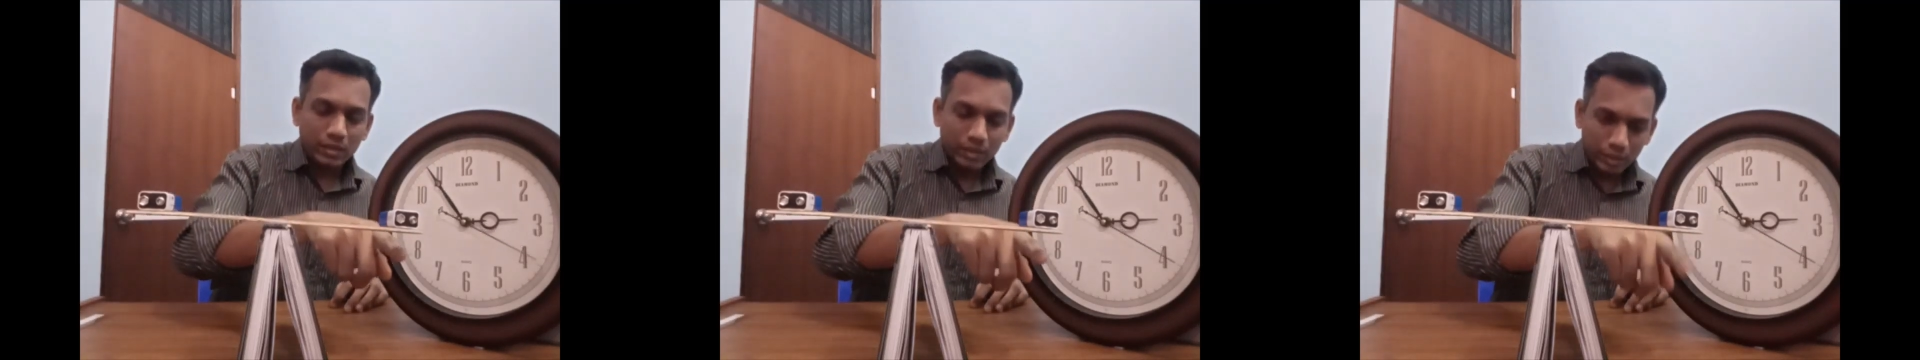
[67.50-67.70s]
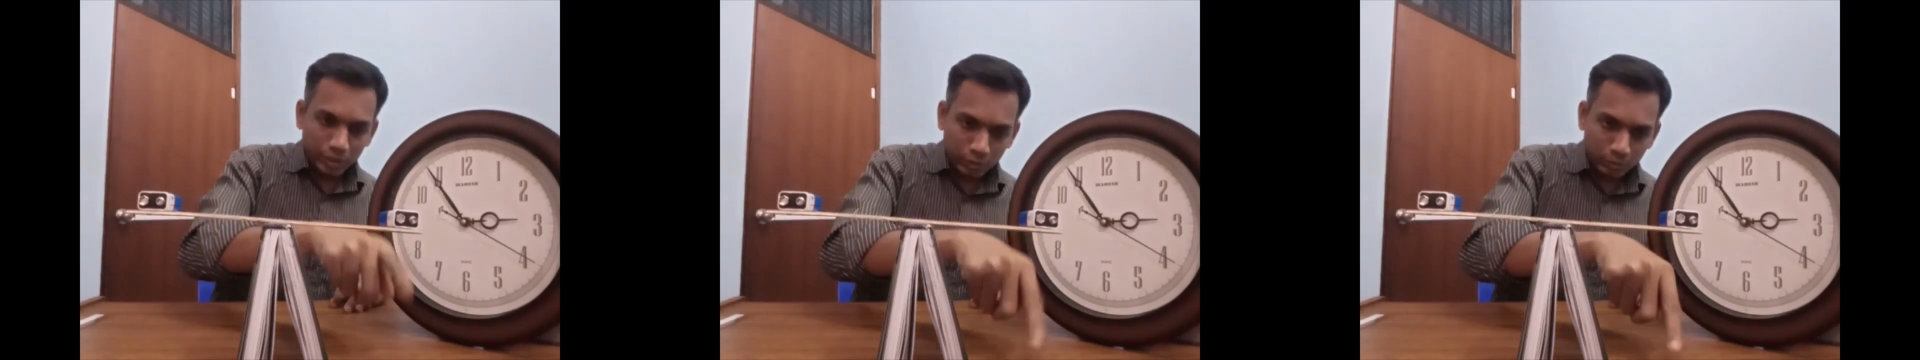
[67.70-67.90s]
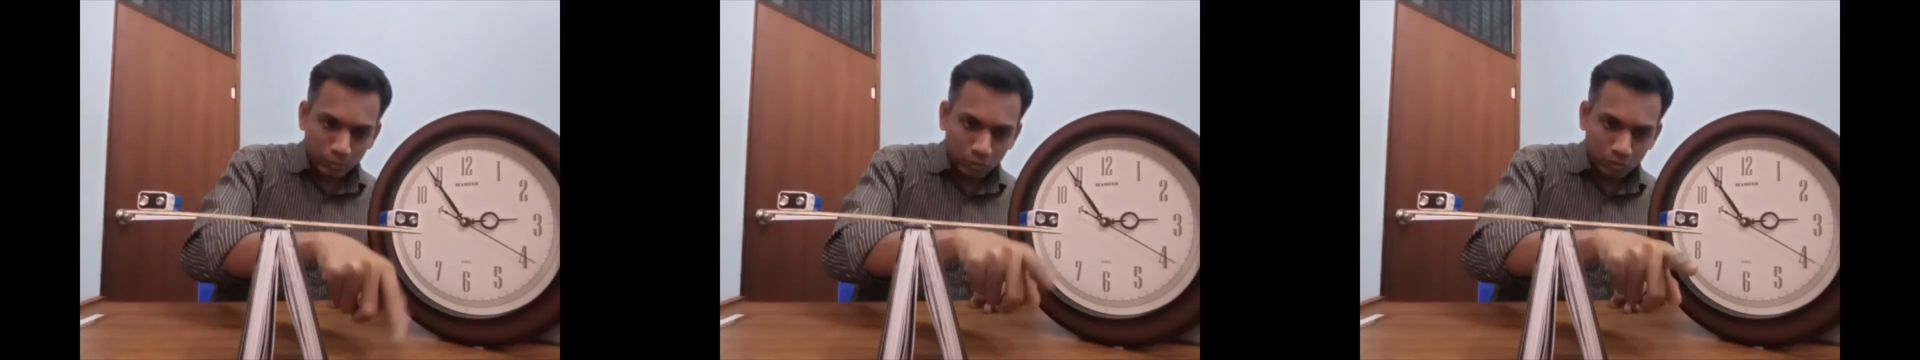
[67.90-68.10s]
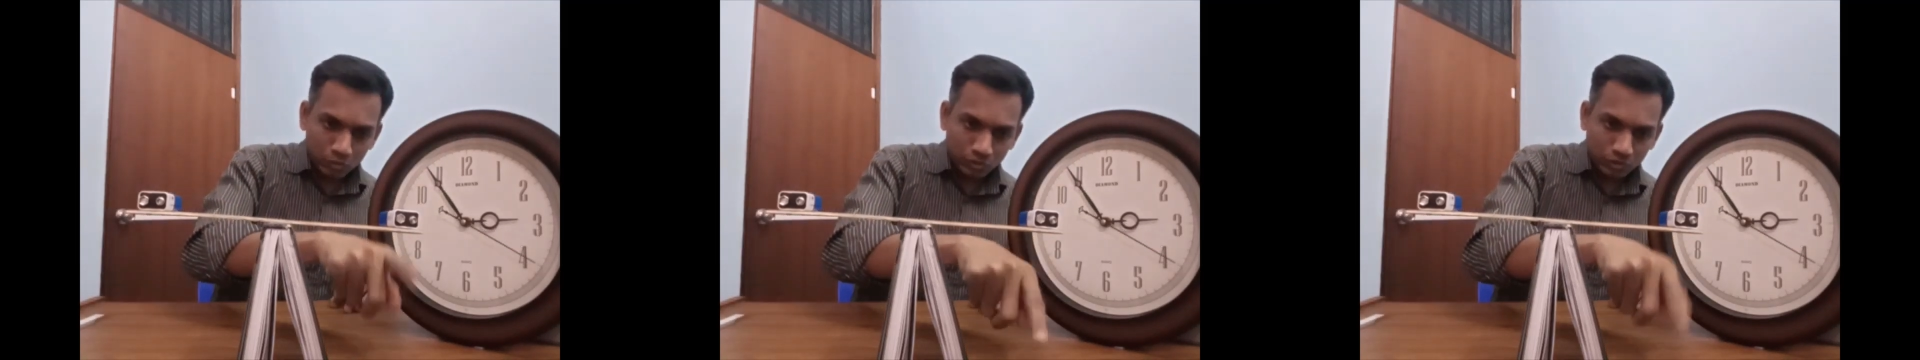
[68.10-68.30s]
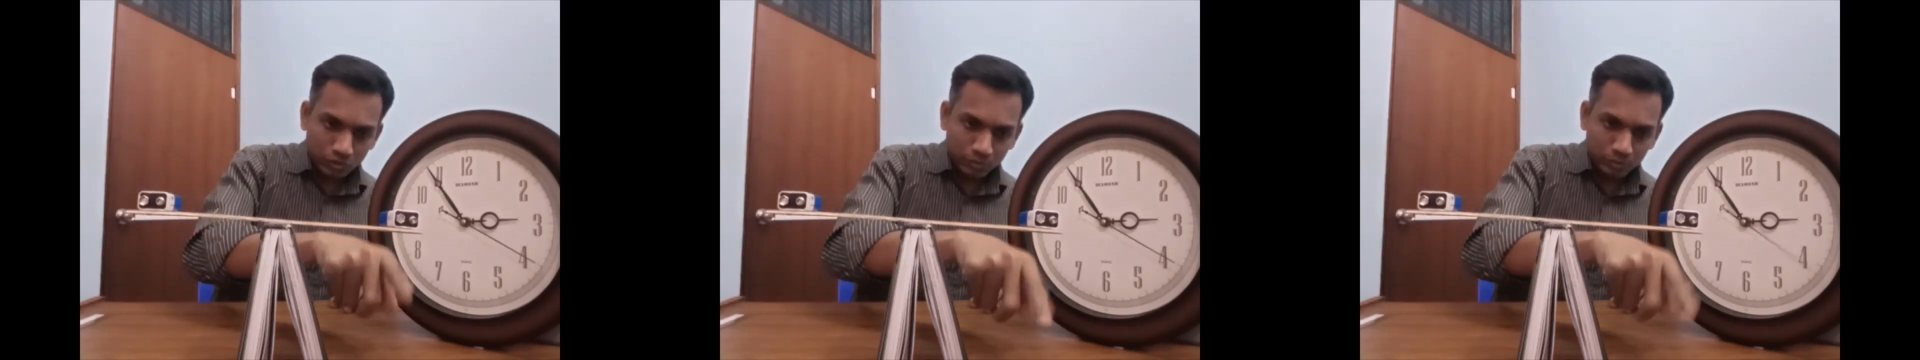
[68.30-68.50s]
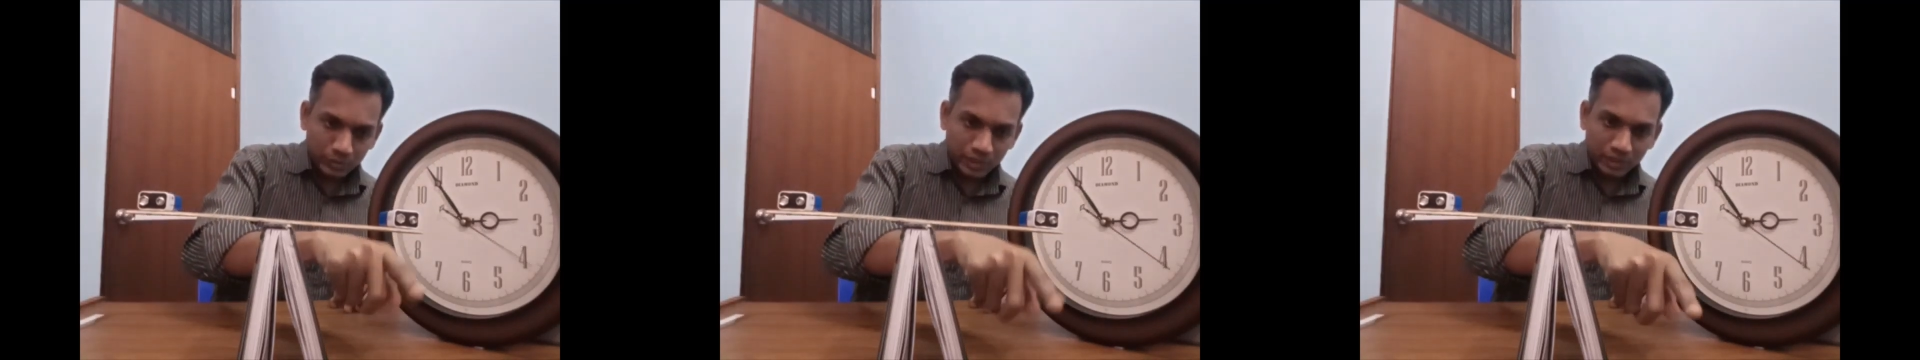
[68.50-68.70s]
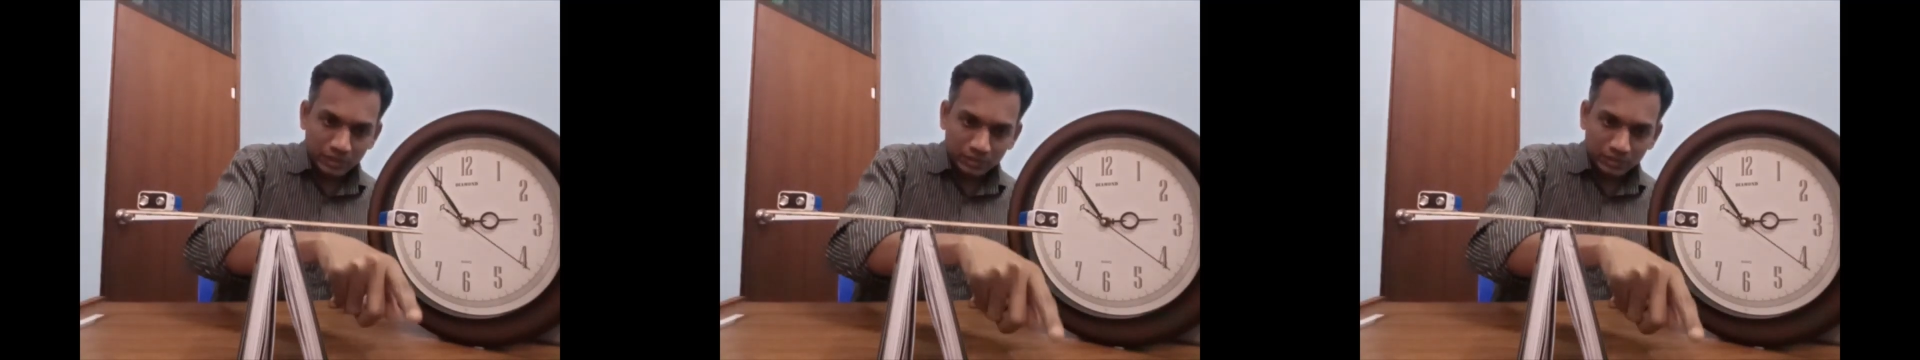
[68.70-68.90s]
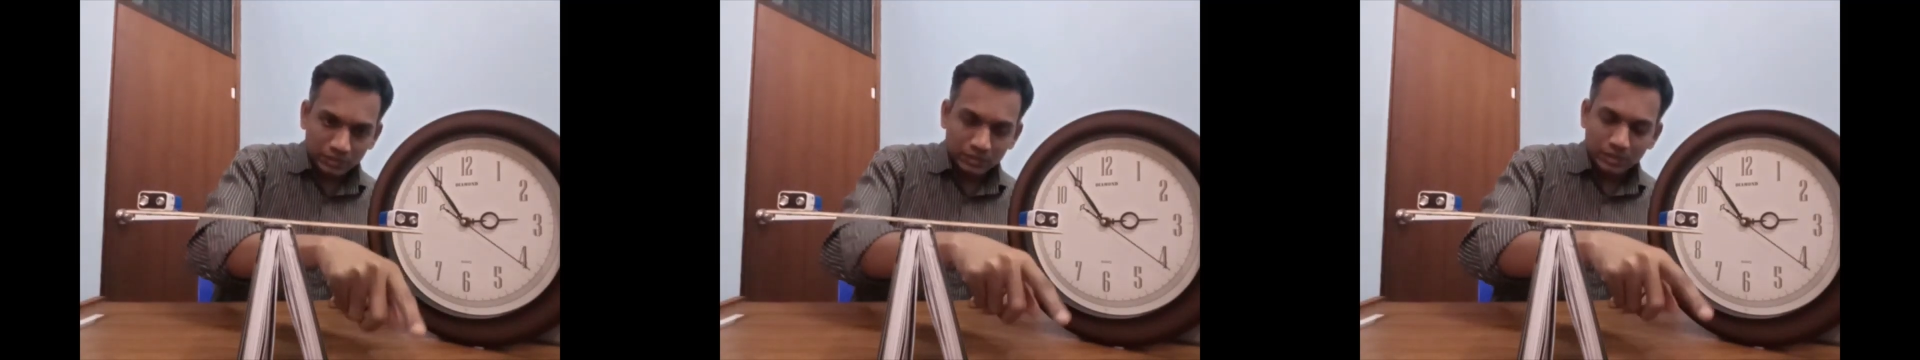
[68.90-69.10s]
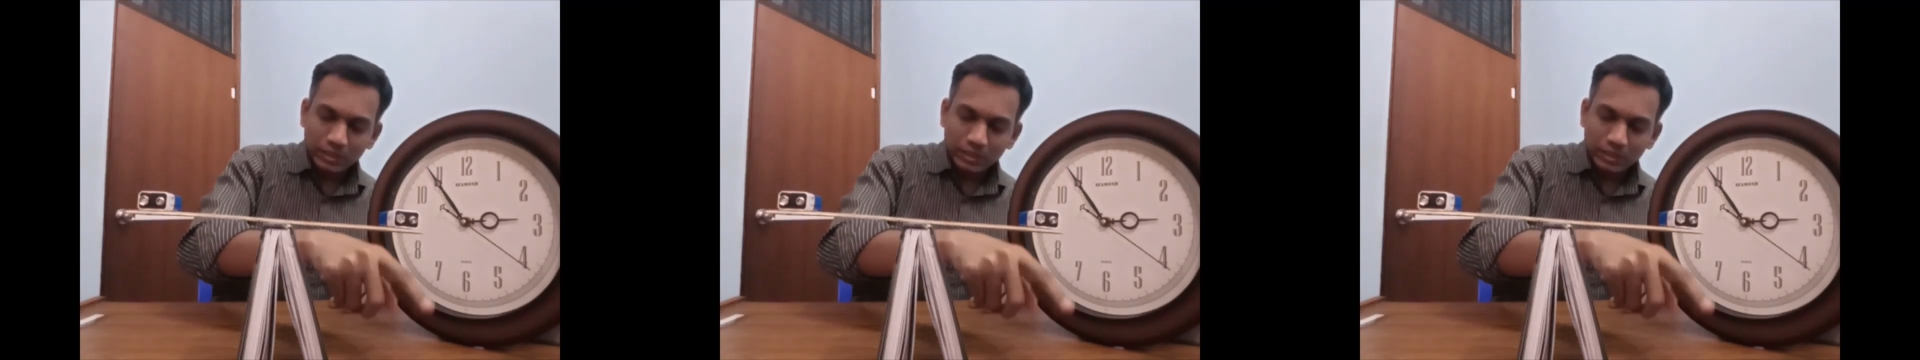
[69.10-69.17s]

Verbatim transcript: it moves means